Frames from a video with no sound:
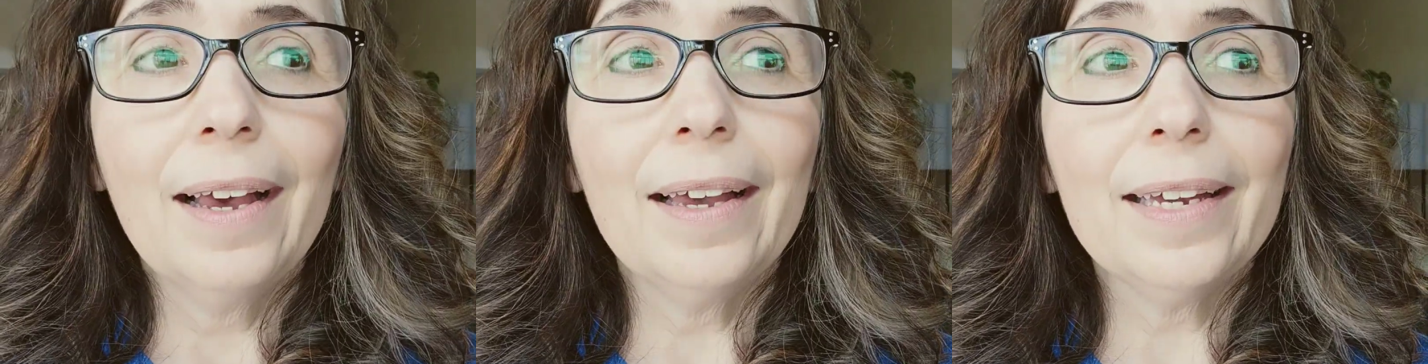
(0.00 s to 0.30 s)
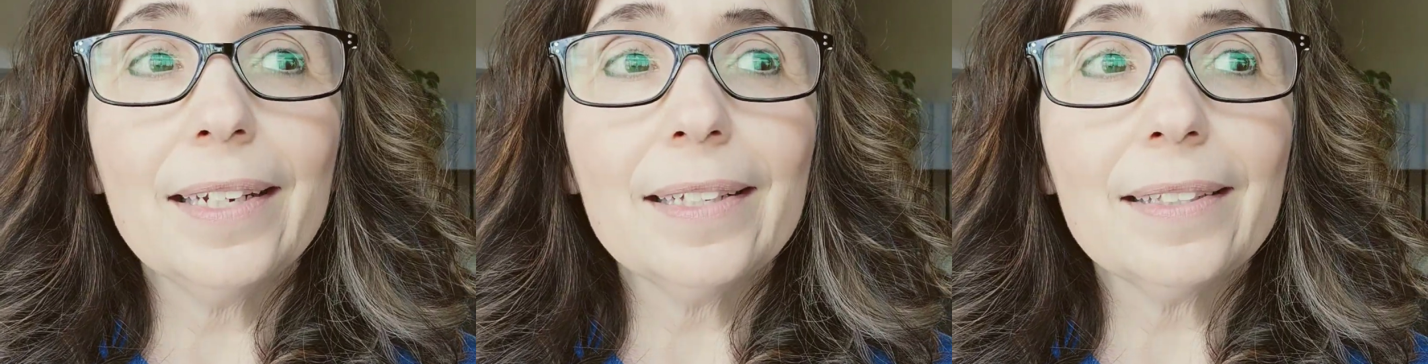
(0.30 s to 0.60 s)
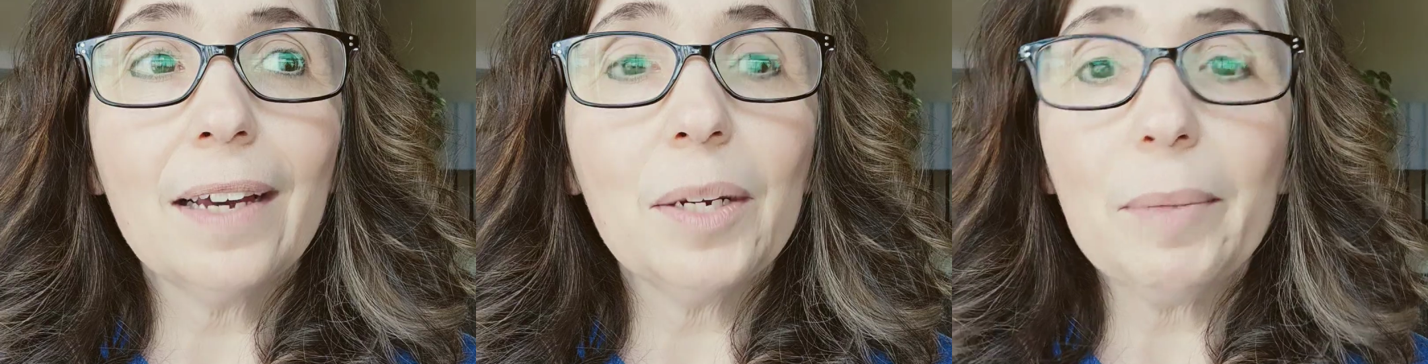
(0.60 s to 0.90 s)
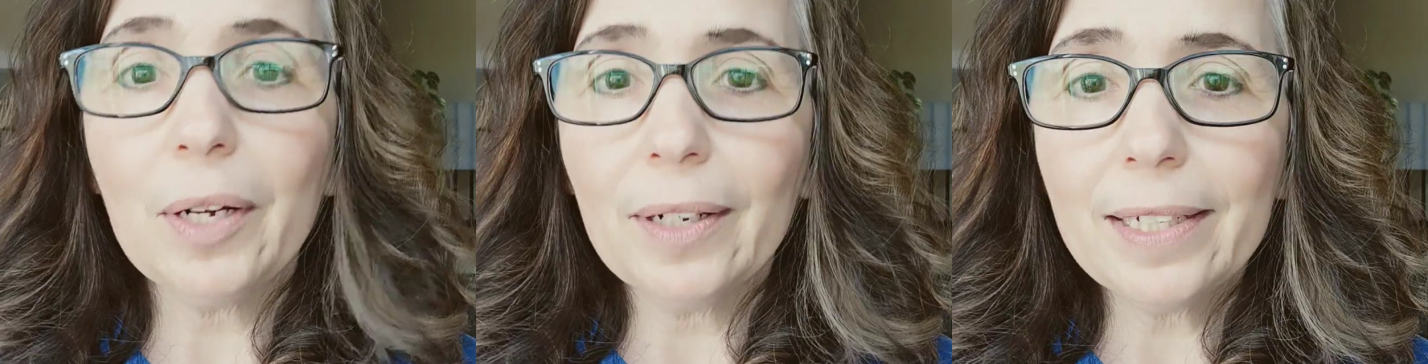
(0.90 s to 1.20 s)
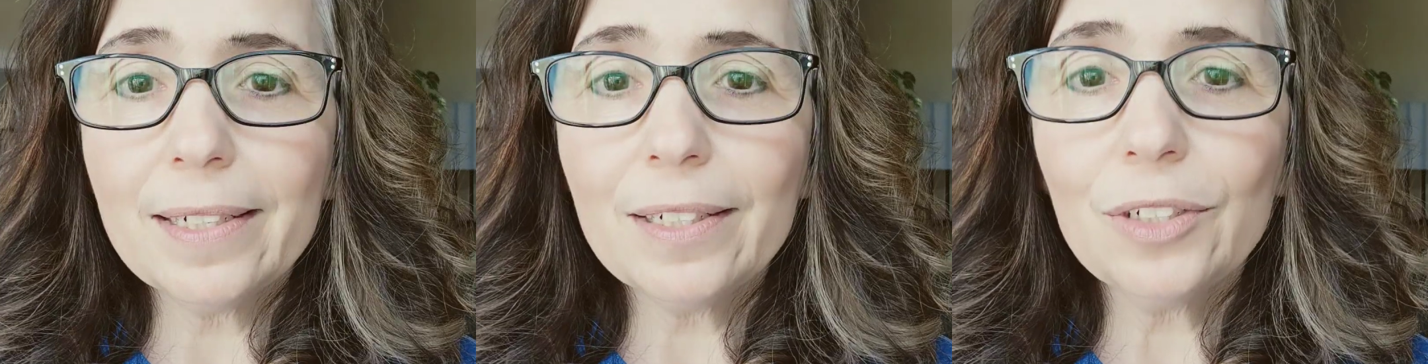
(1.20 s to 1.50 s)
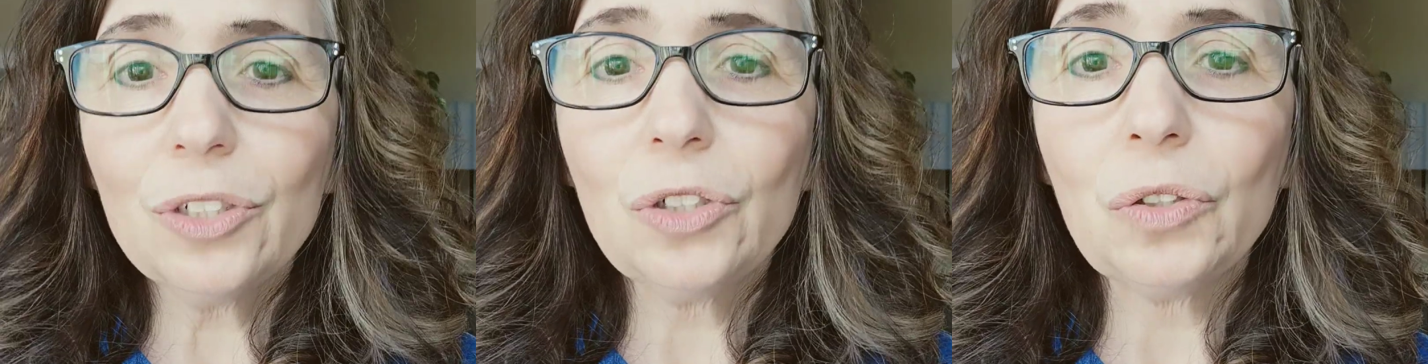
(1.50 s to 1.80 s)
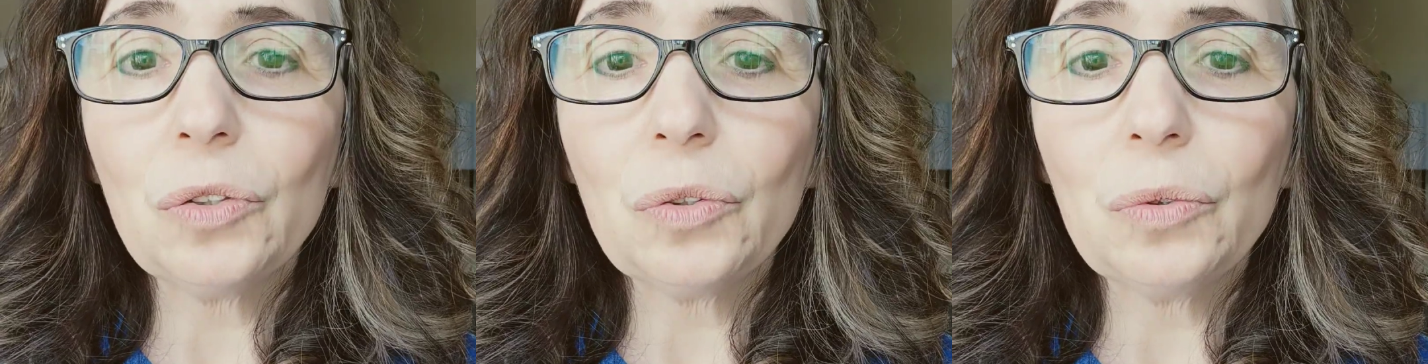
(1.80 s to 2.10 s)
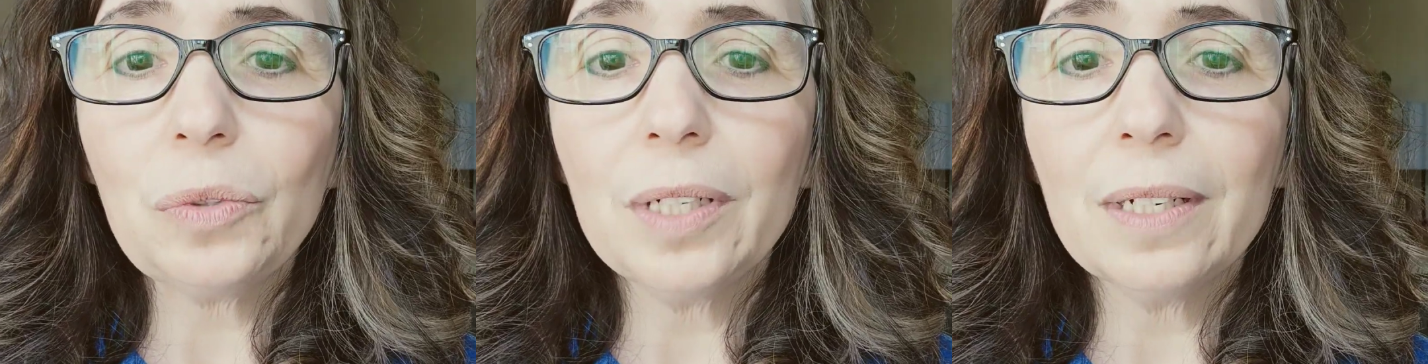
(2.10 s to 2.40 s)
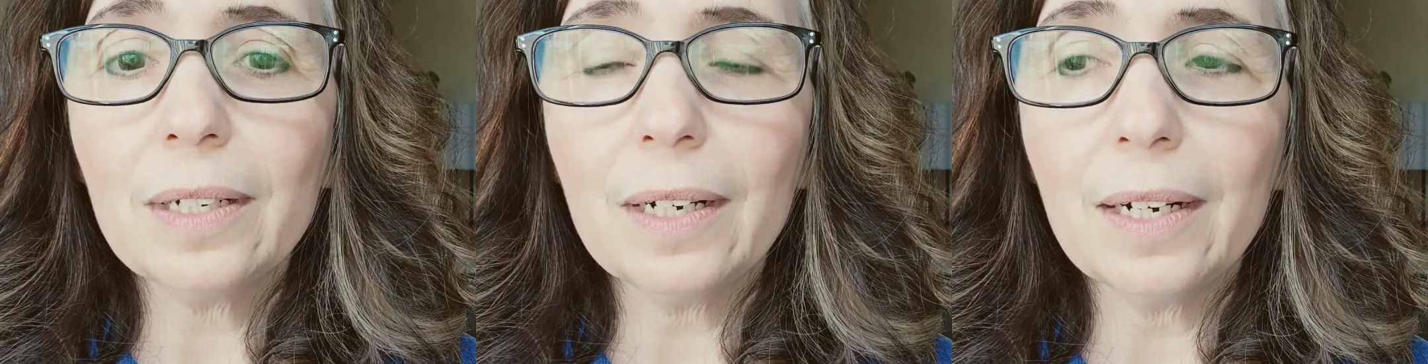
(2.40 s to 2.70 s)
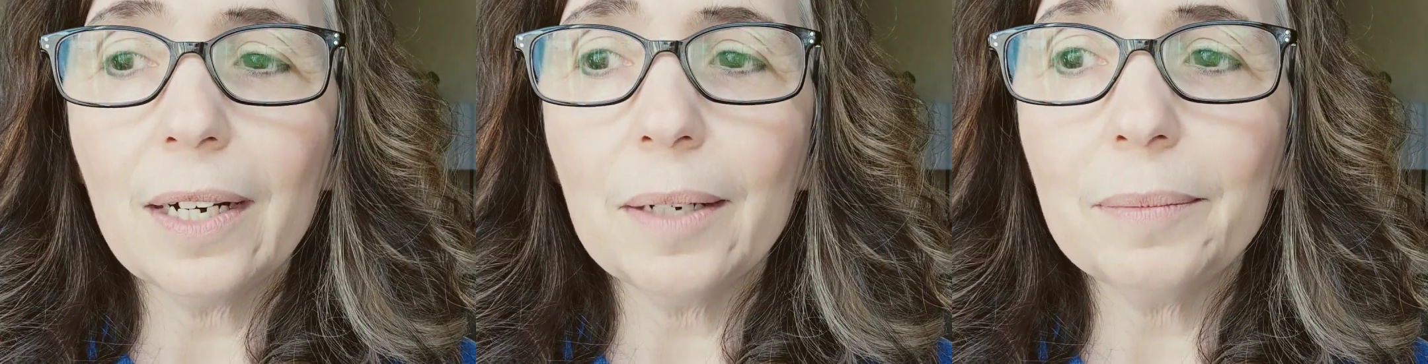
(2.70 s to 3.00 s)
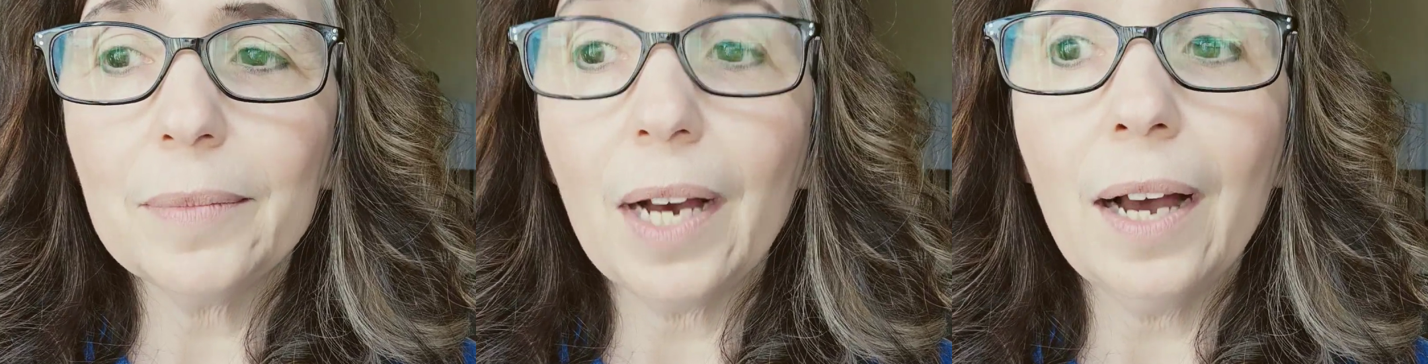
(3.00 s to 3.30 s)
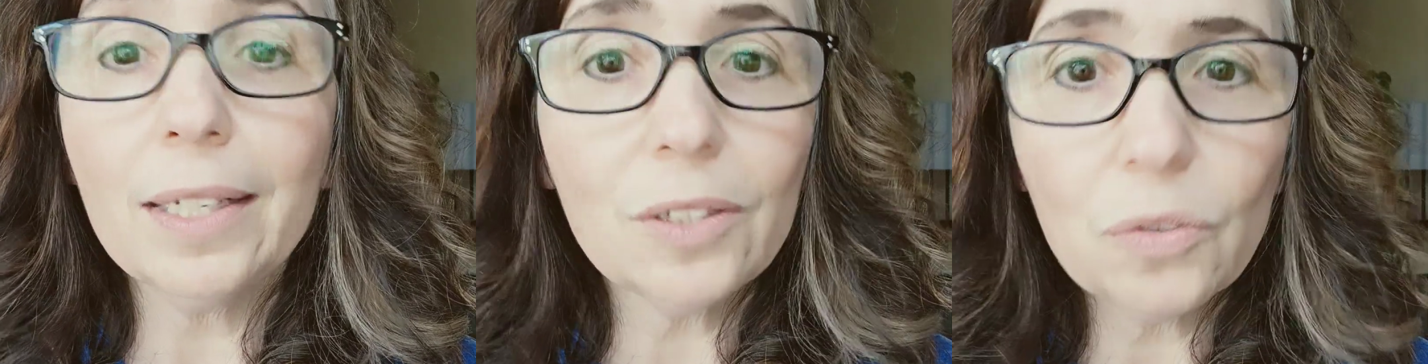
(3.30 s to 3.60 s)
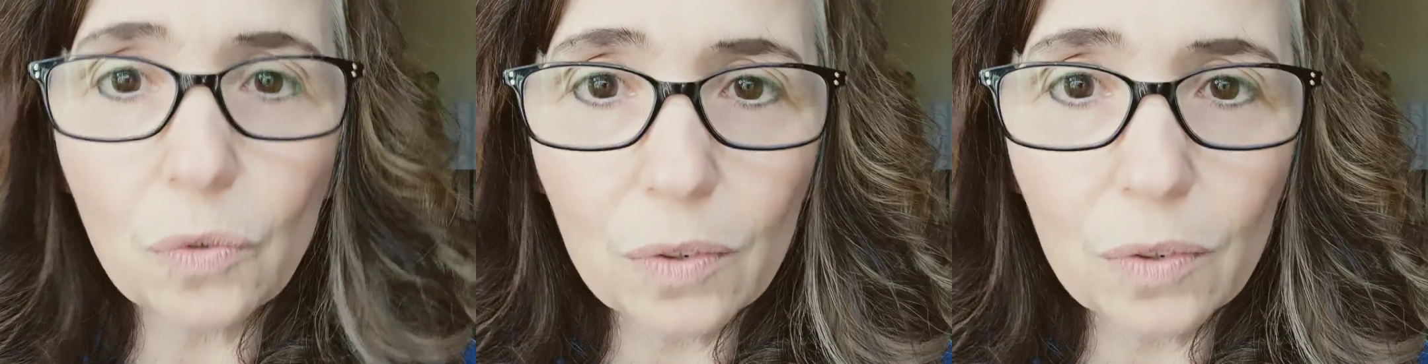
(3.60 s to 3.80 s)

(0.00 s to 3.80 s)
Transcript: It is un-American to not